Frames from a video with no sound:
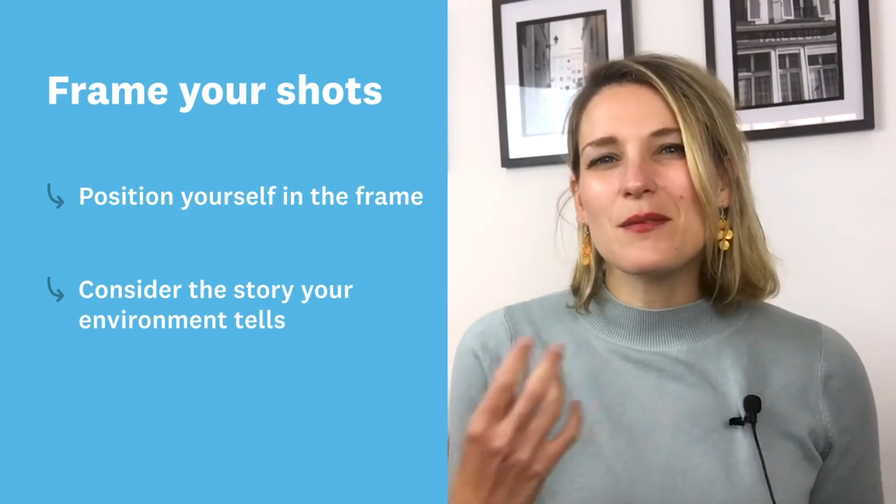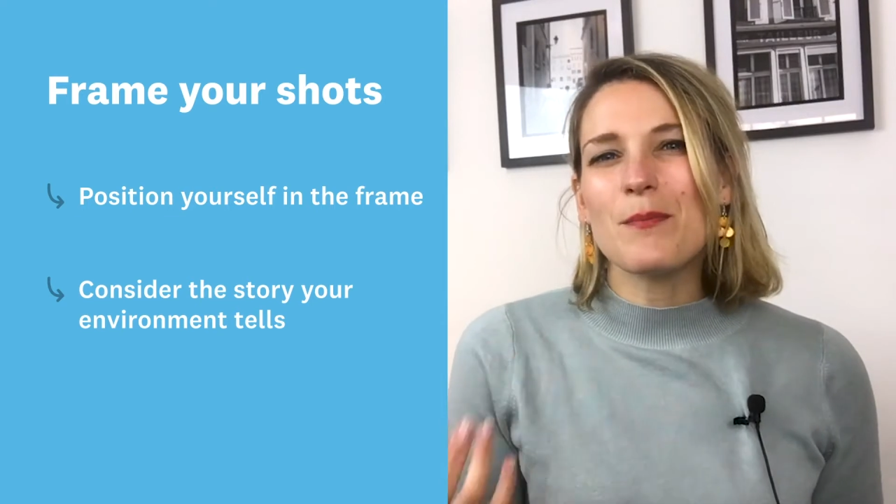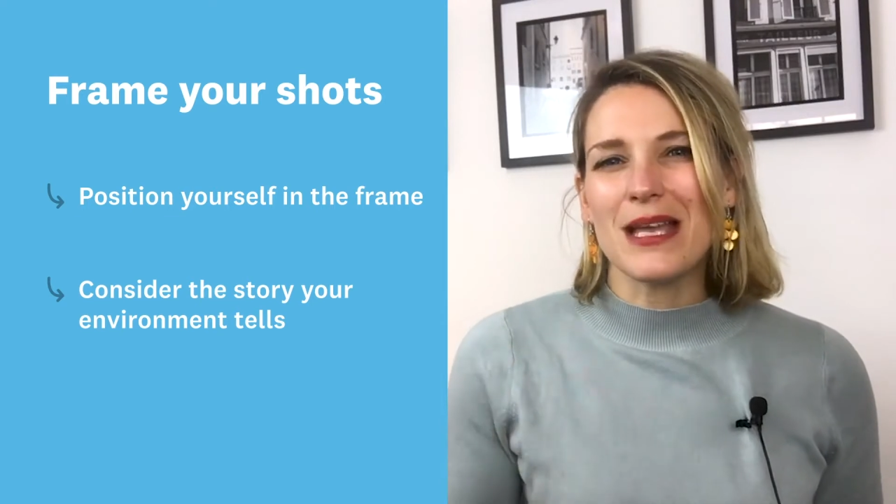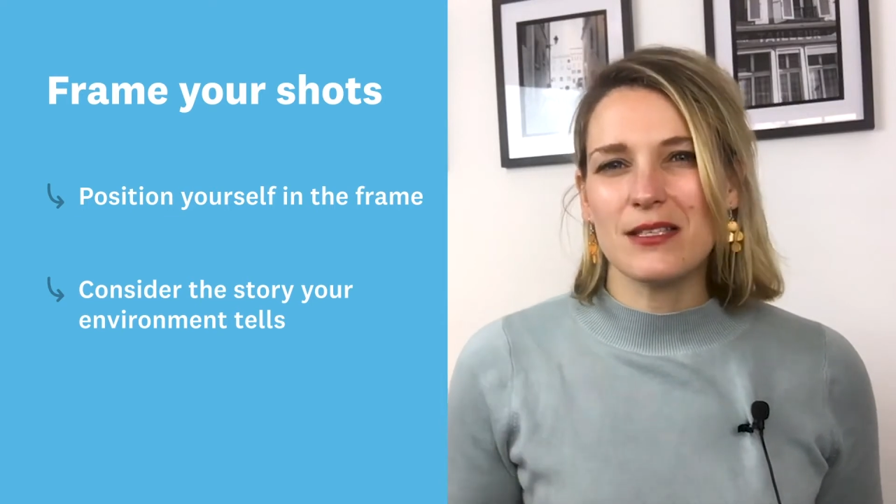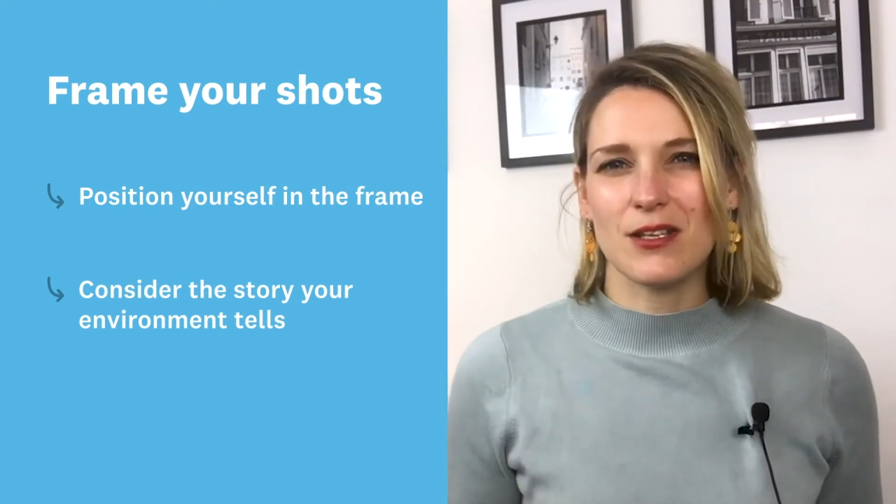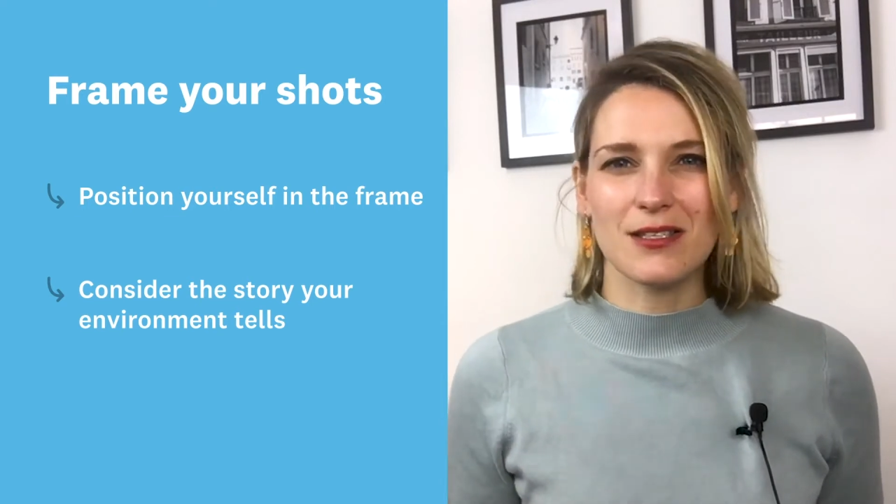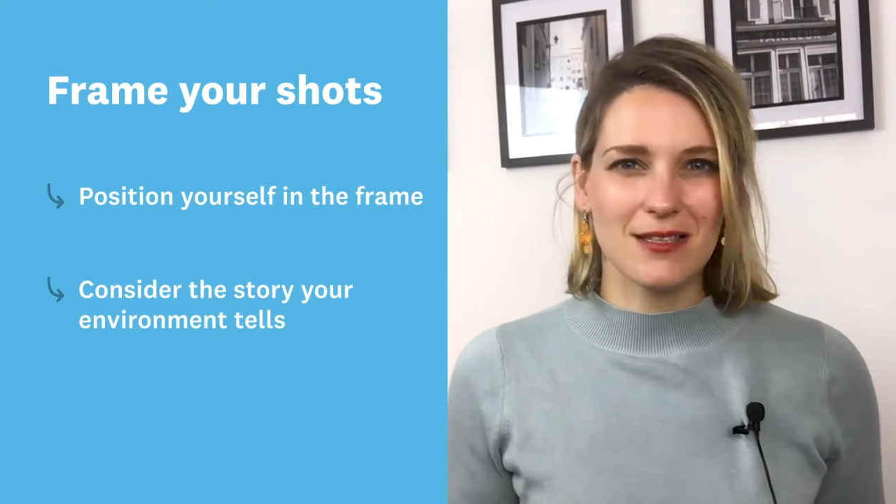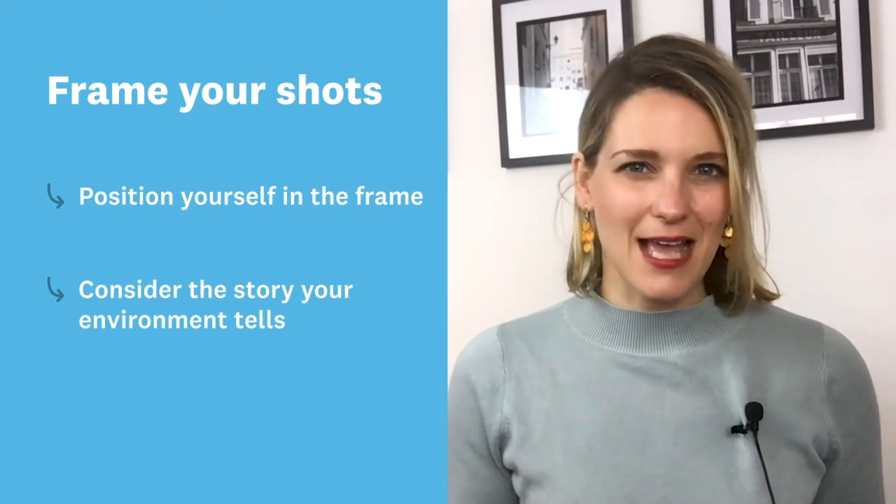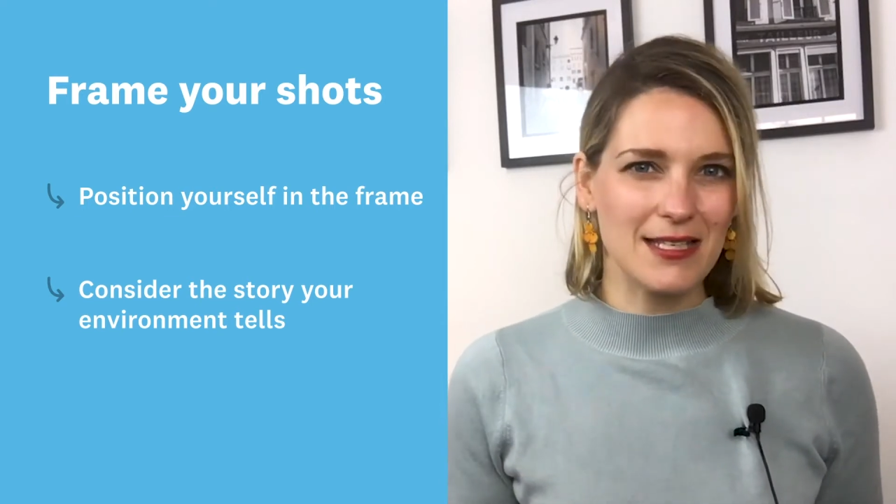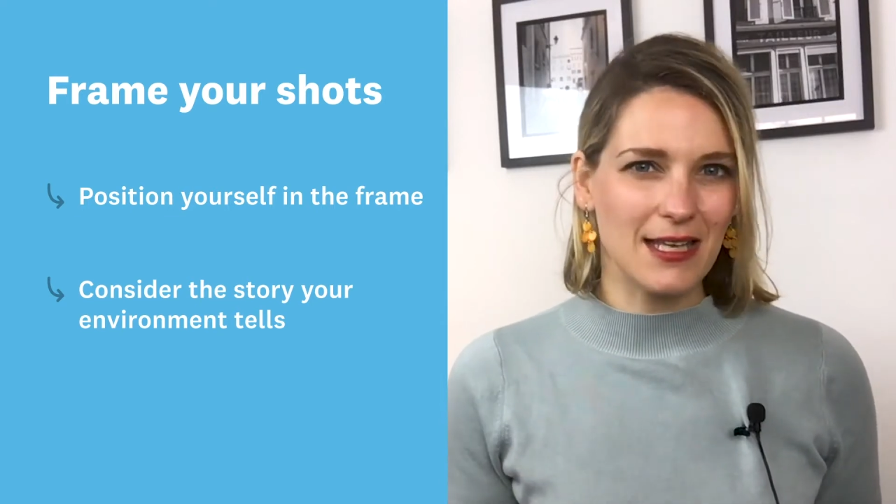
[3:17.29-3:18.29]
the best
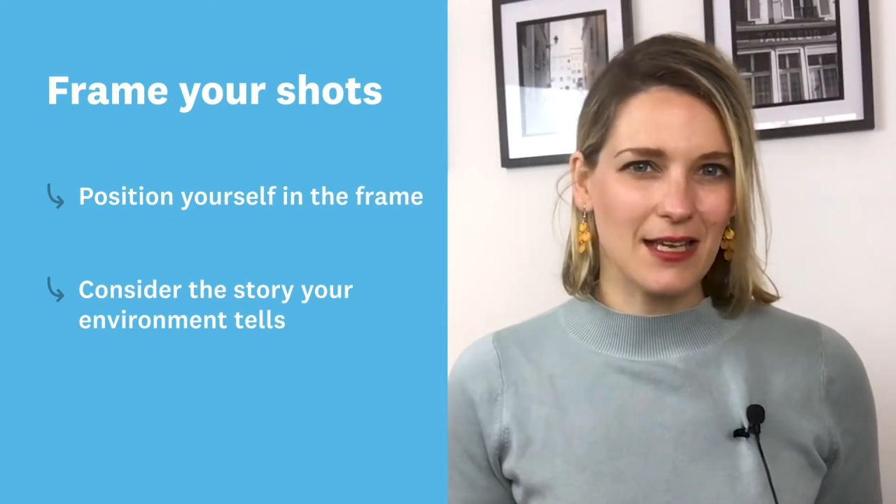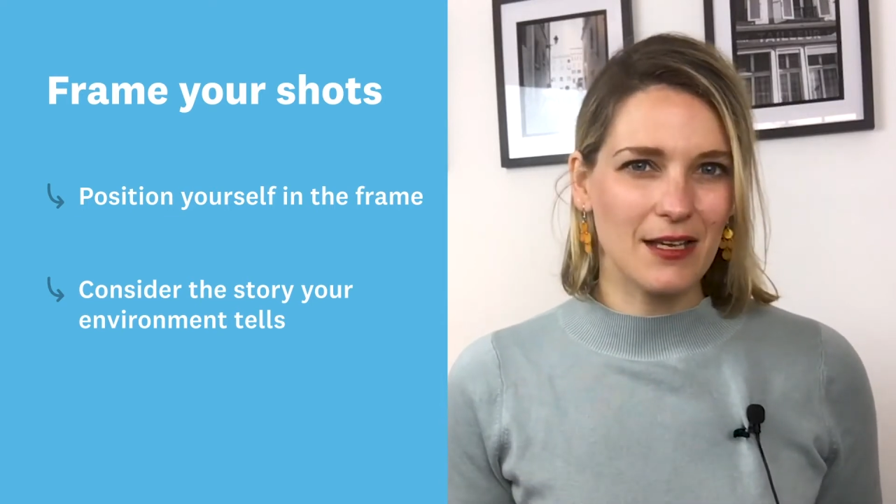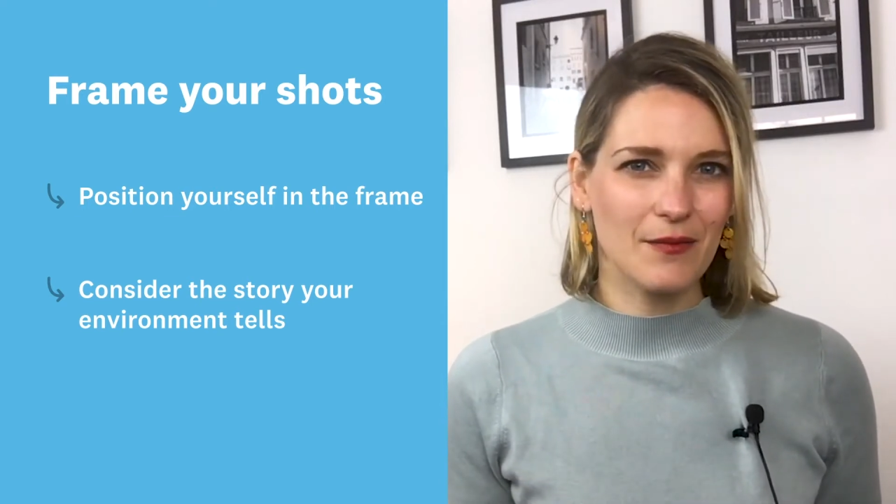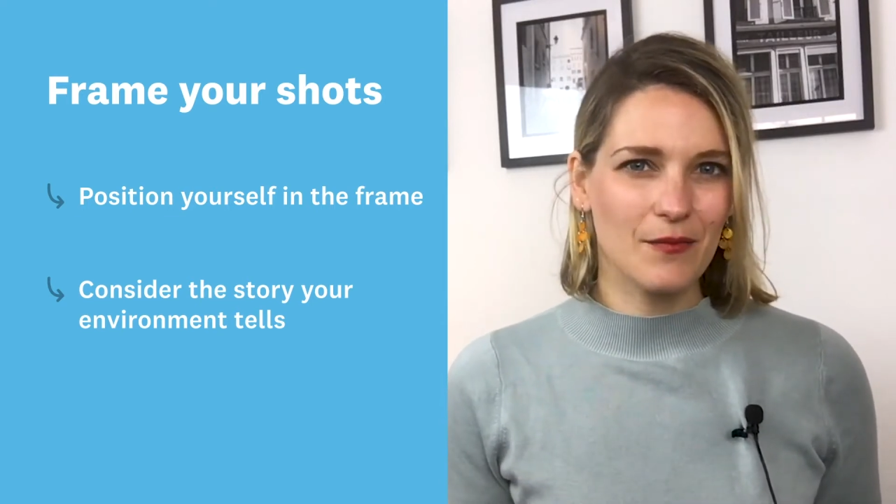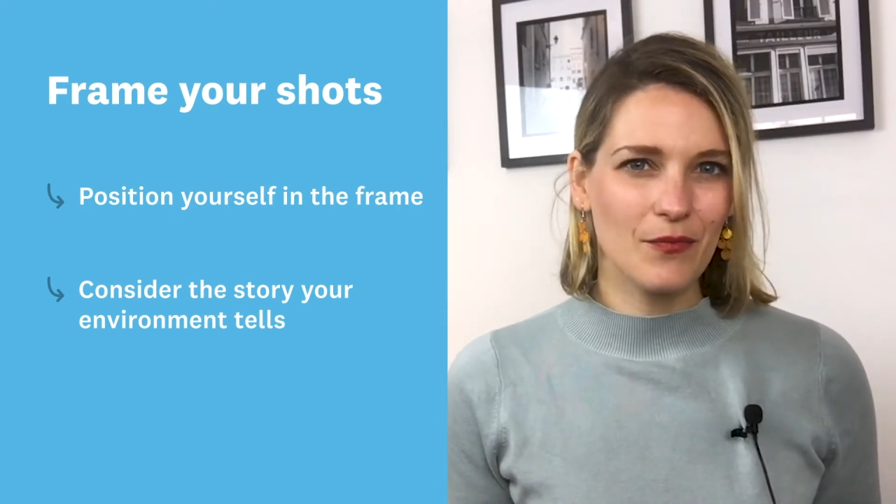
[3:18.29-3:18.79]
aesthetic?